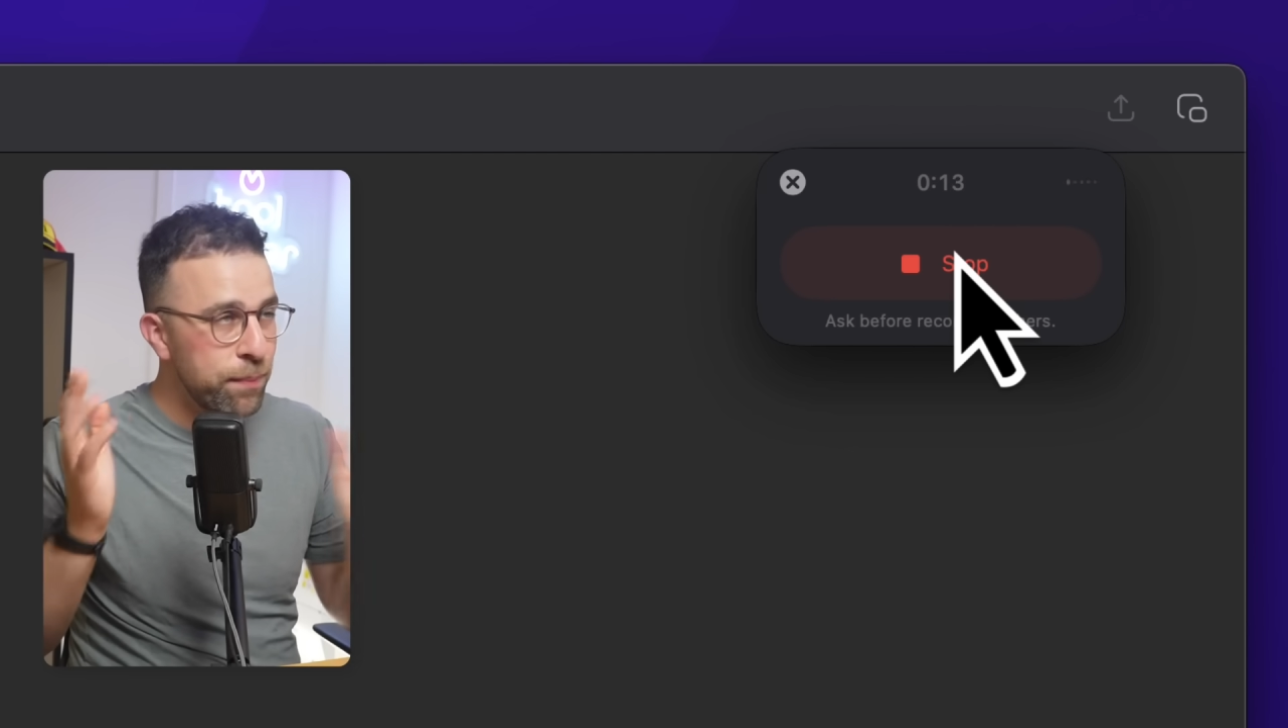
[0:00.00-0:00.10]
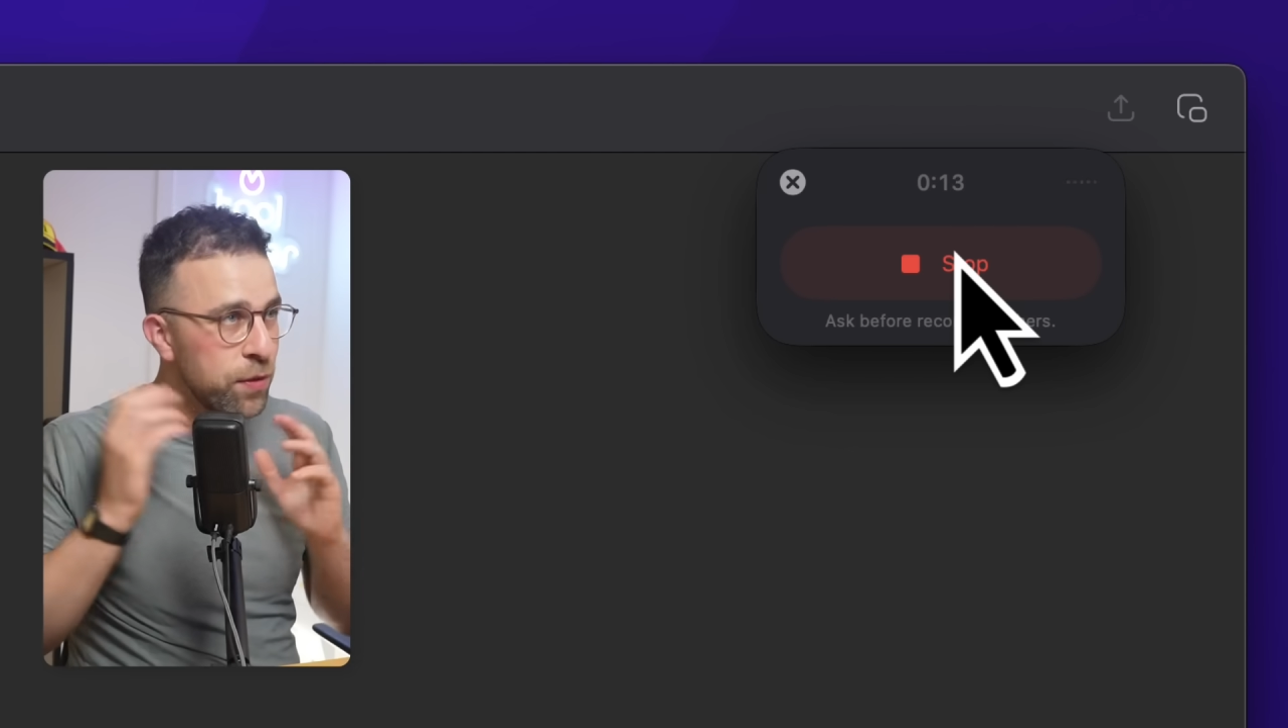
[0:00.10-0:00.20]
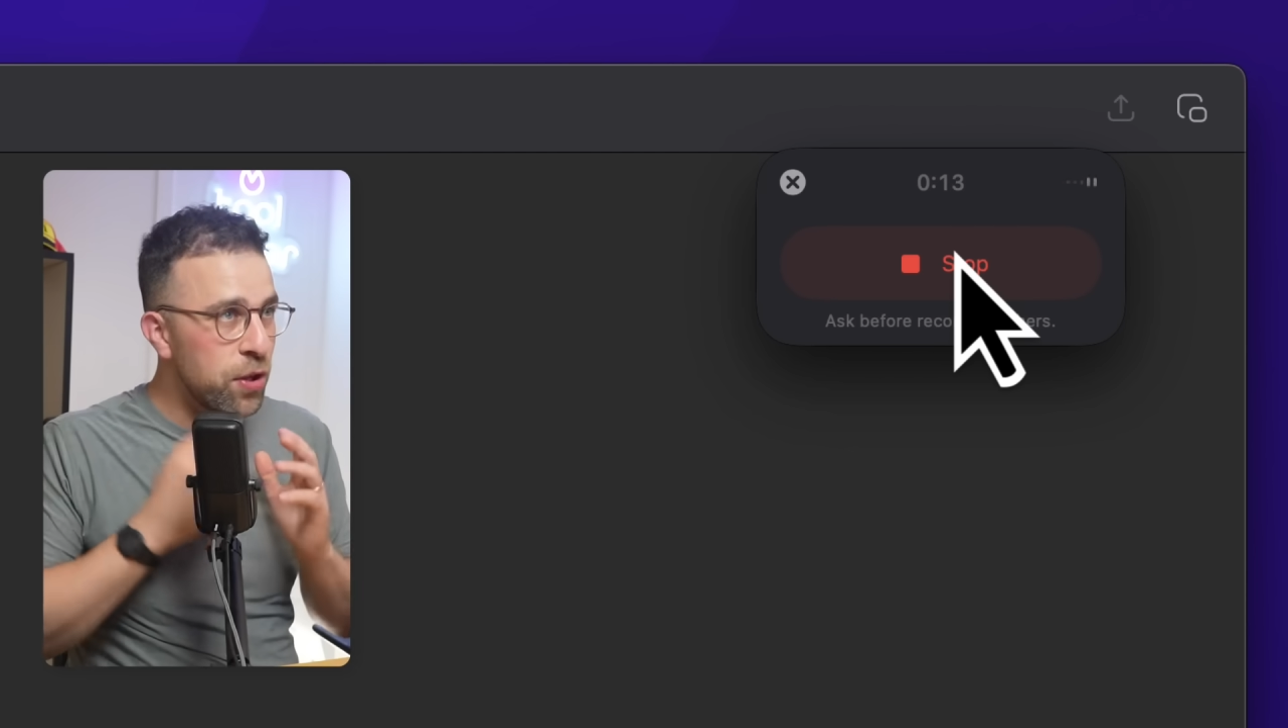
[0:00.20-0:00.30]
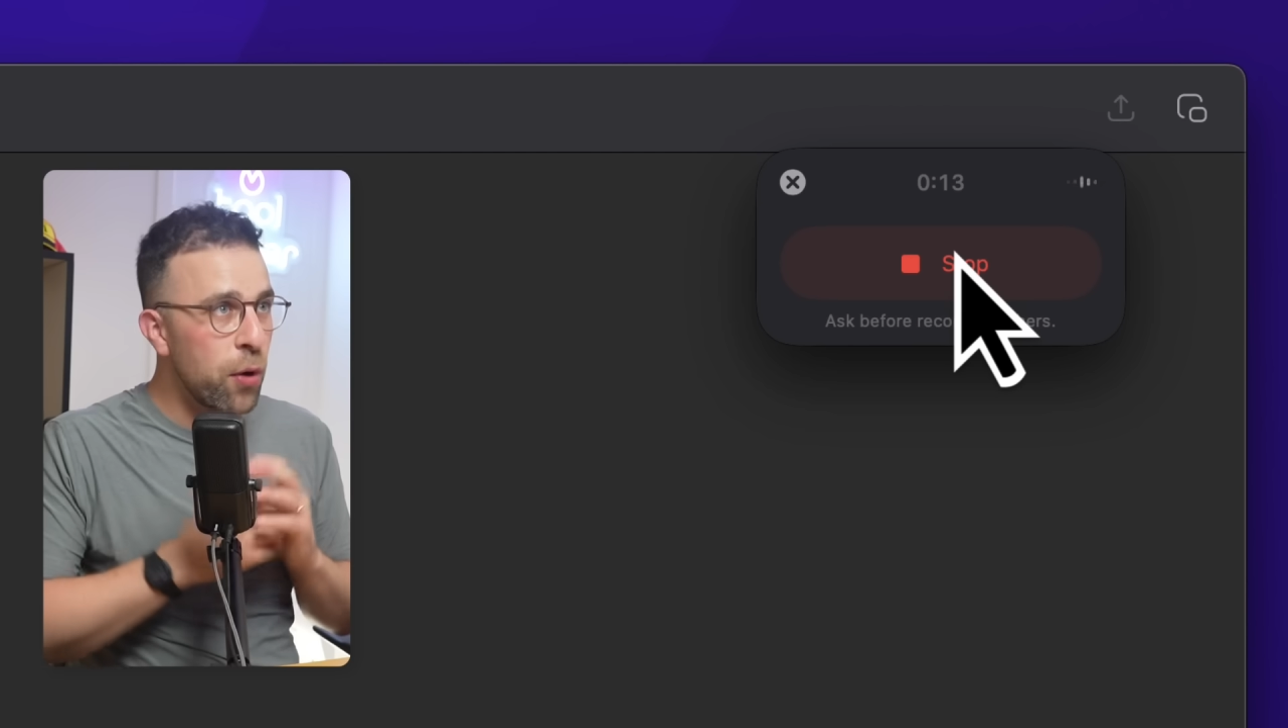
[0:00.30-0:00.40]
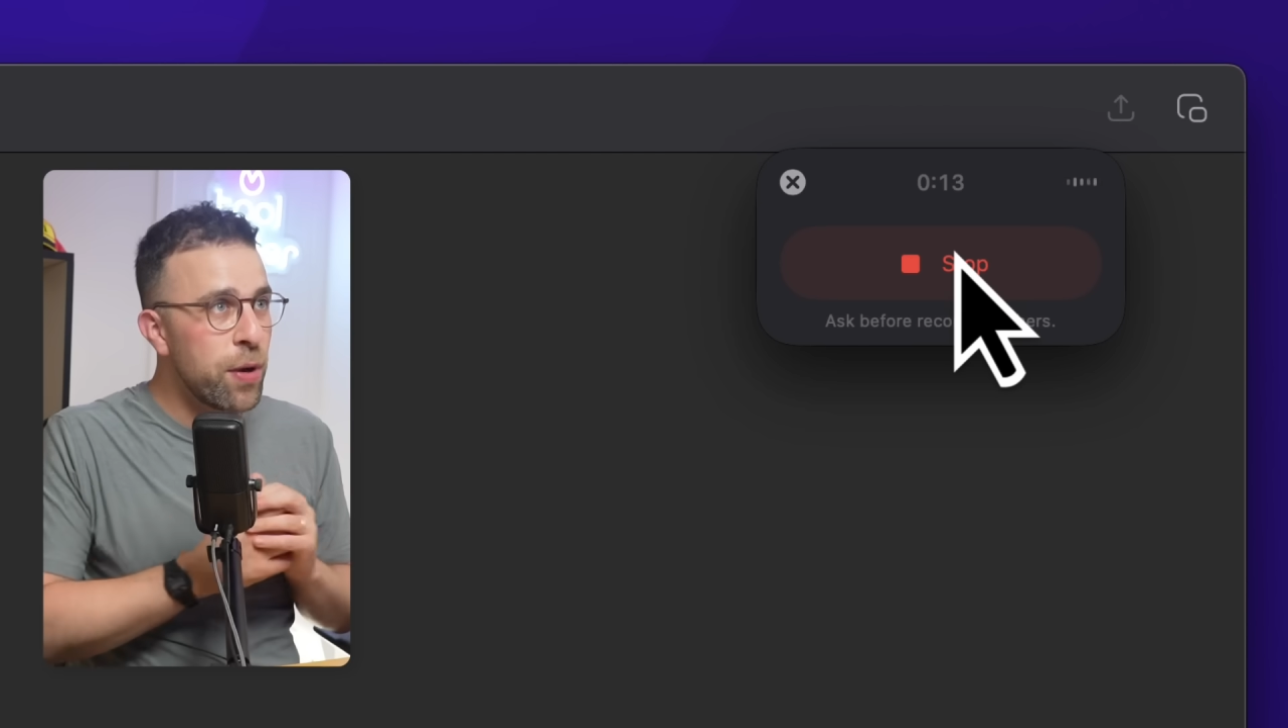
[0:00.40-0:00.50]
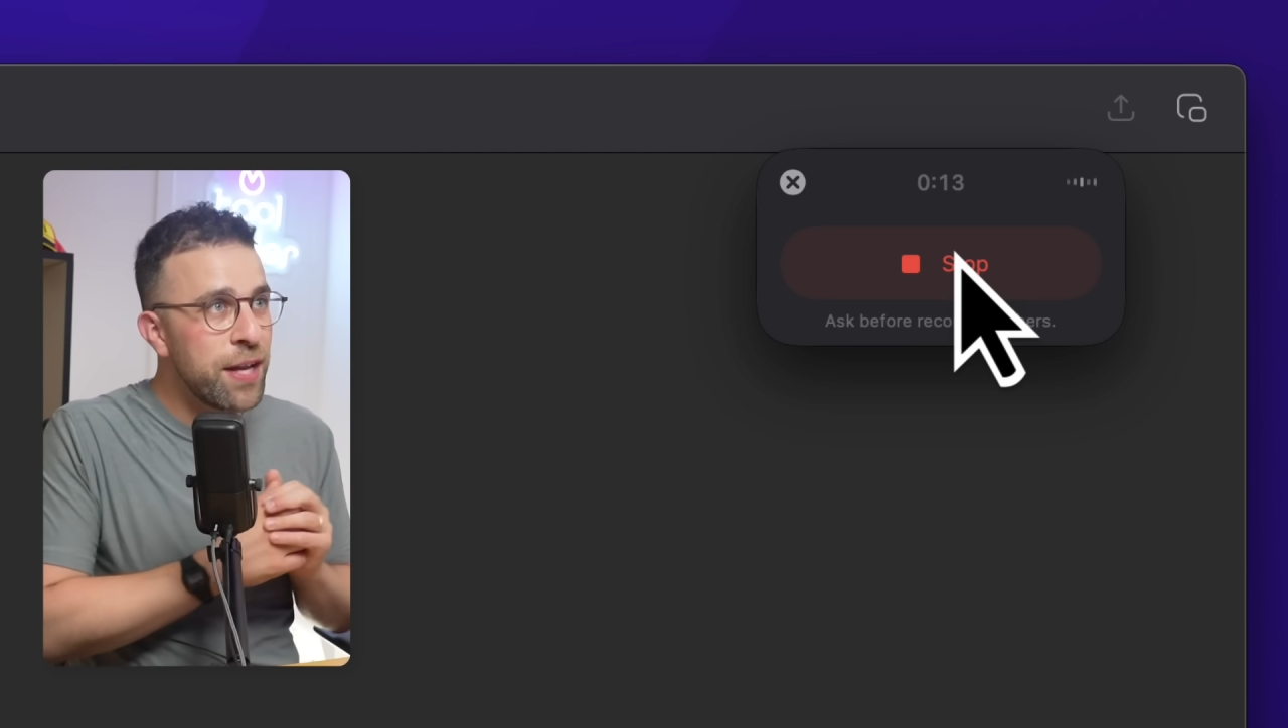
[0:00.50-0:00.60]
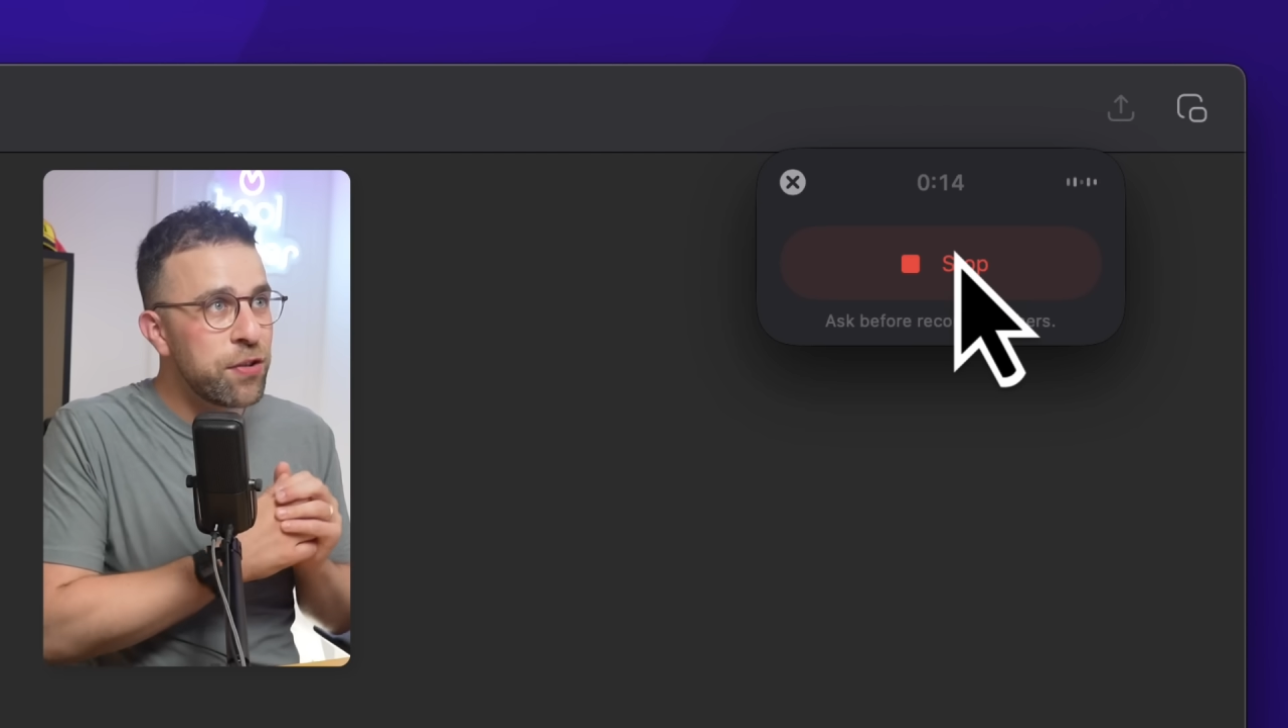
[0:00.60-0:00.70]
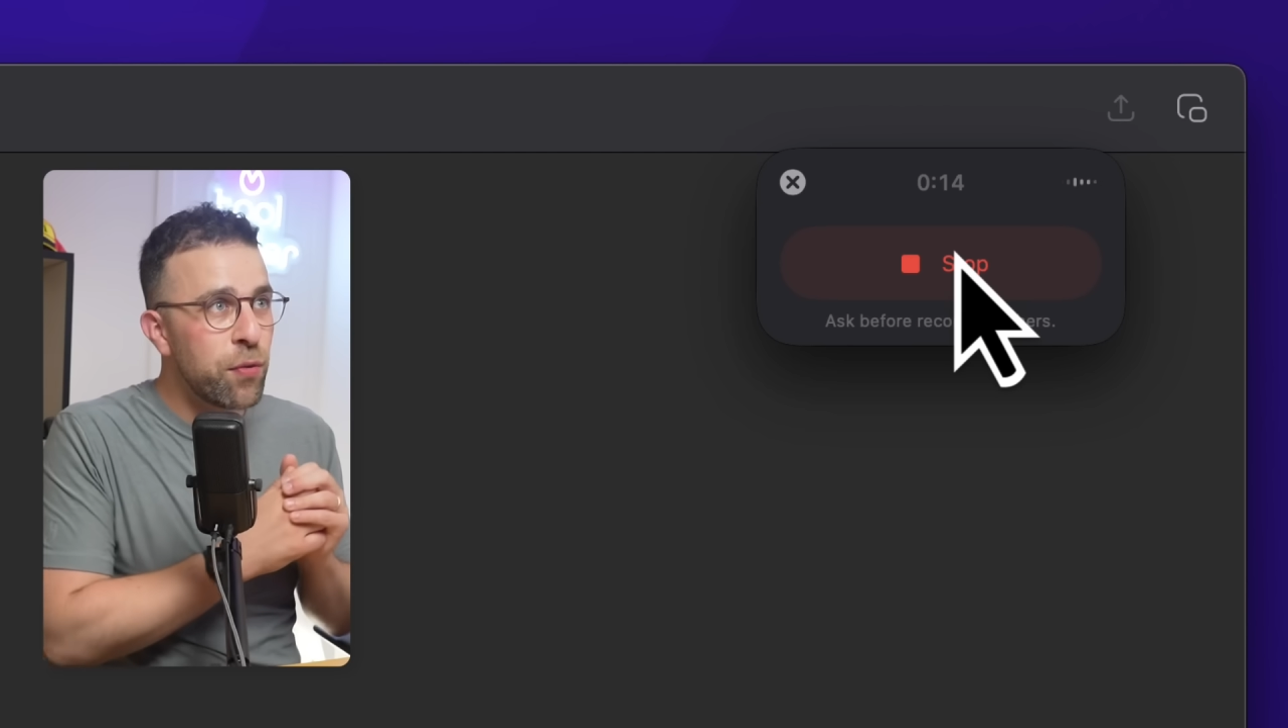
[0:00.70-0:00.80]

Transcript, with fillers: So it's